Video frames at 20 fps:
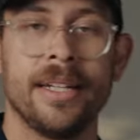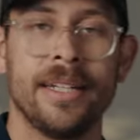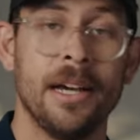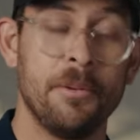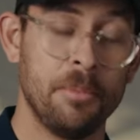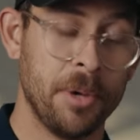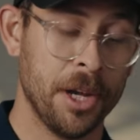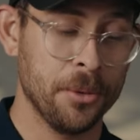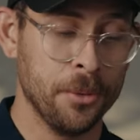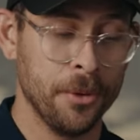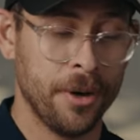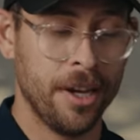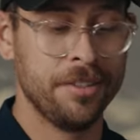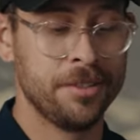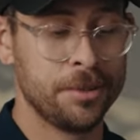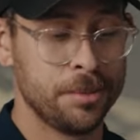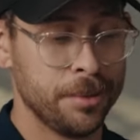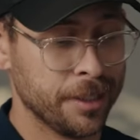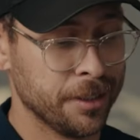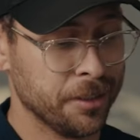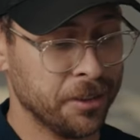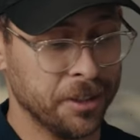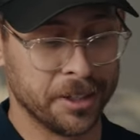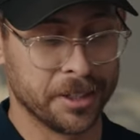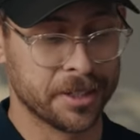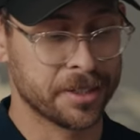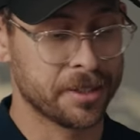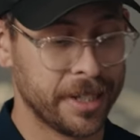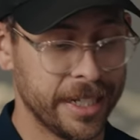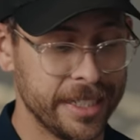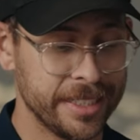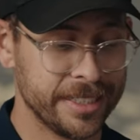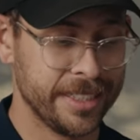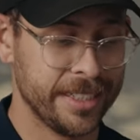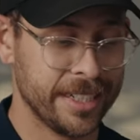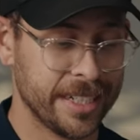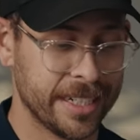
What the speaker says: Now, my wife's been going crazy.